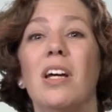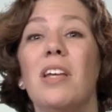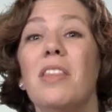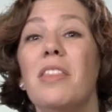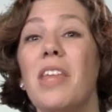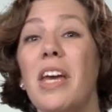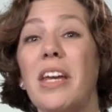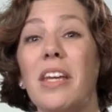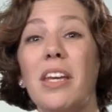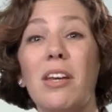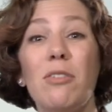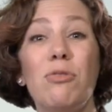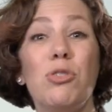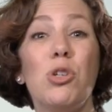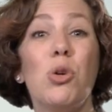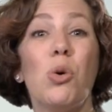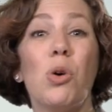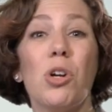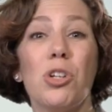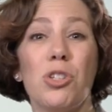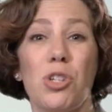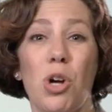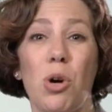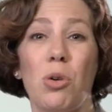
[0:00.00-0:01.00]
They give
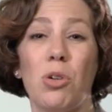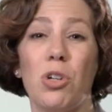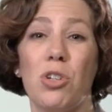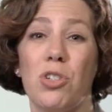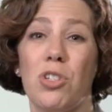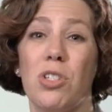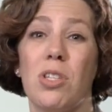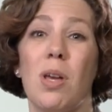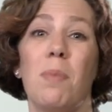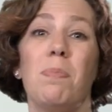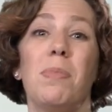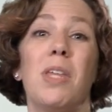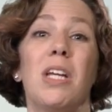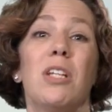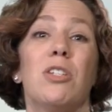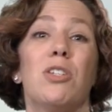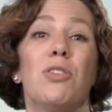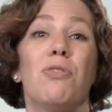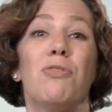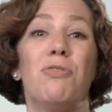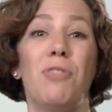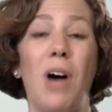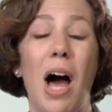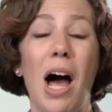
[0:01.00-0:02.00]
your donors something
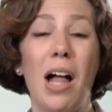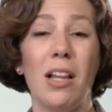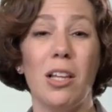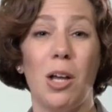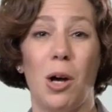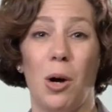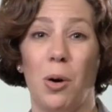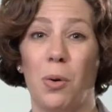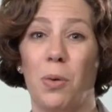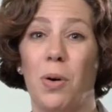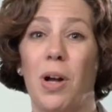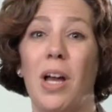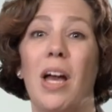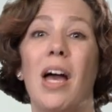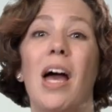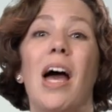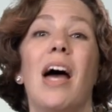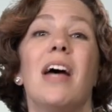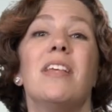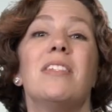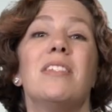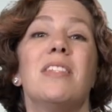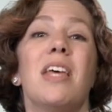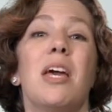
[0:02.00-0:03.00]
to follow
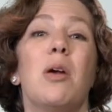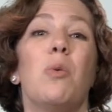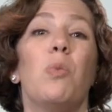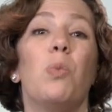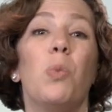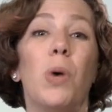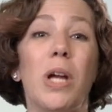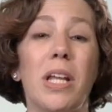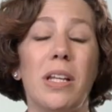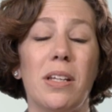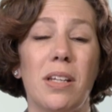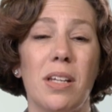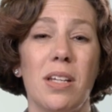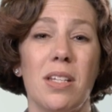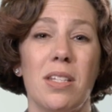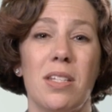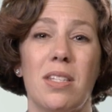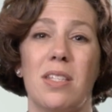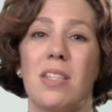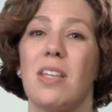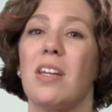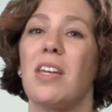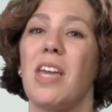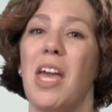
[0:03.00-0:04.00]
as they witness
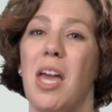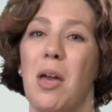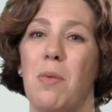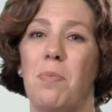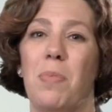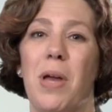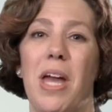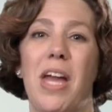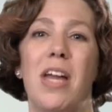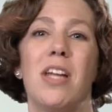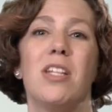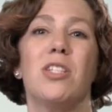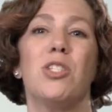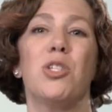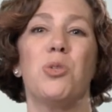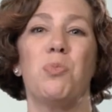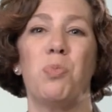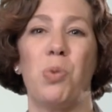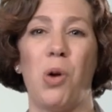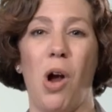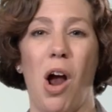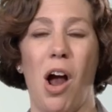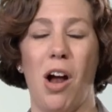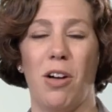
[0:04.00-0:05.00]
the campaign's
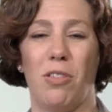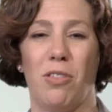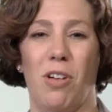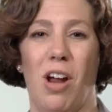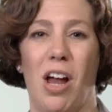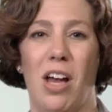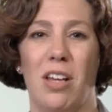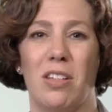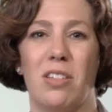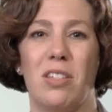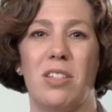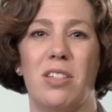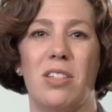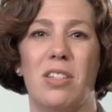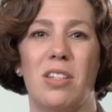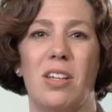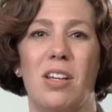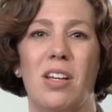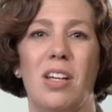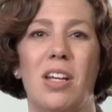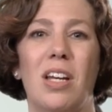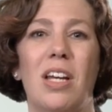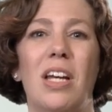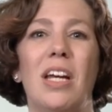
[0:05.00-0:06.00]
progress.
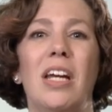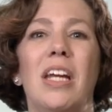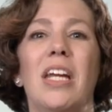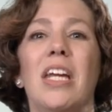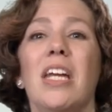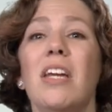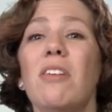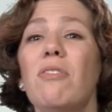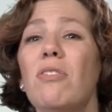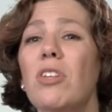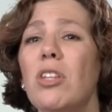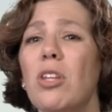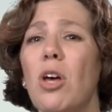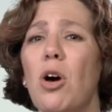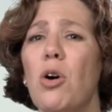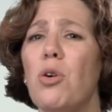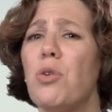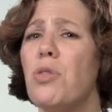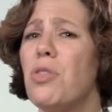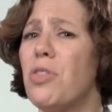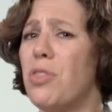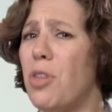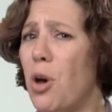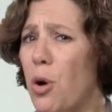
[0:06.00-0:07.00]
Even
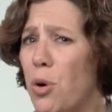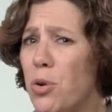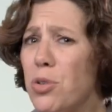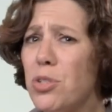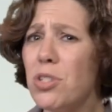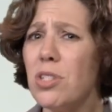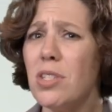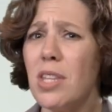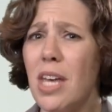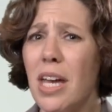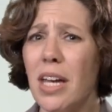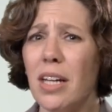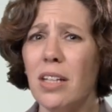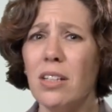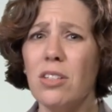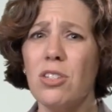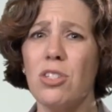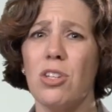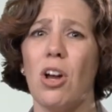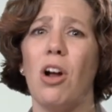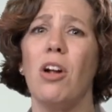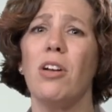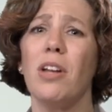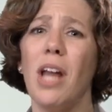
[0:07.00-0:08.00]
though those
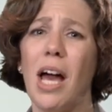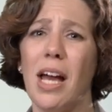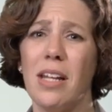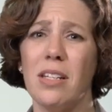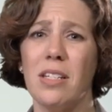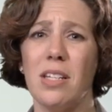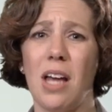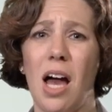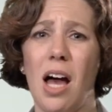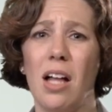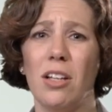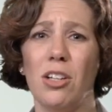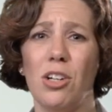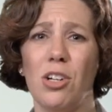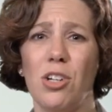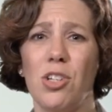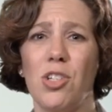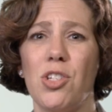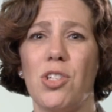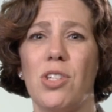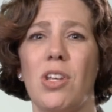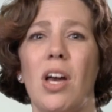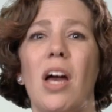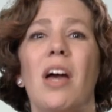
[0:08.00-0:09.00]
things are not
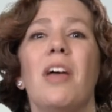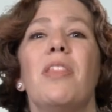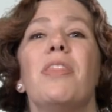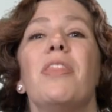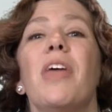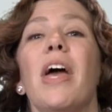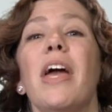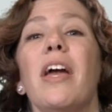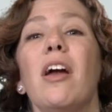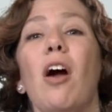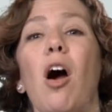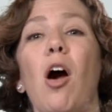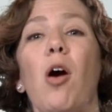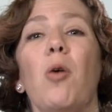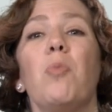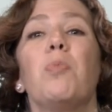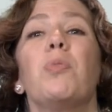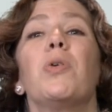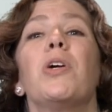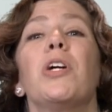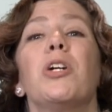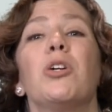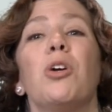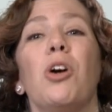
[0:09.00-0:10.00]
dollars, they are
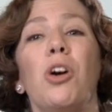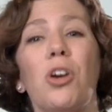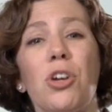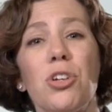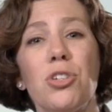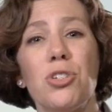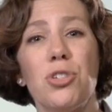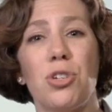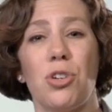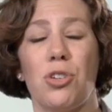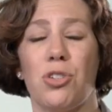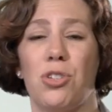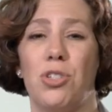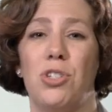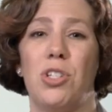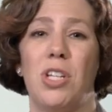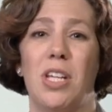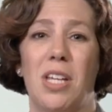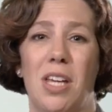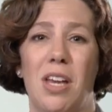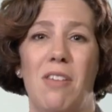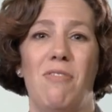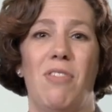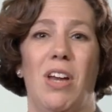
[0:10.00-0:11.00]
precursors to
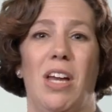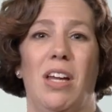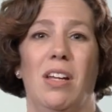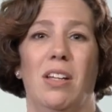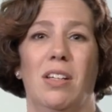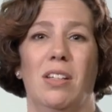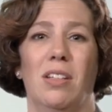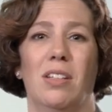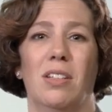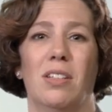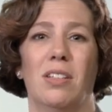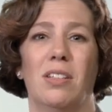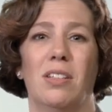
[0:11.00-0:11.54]
giving.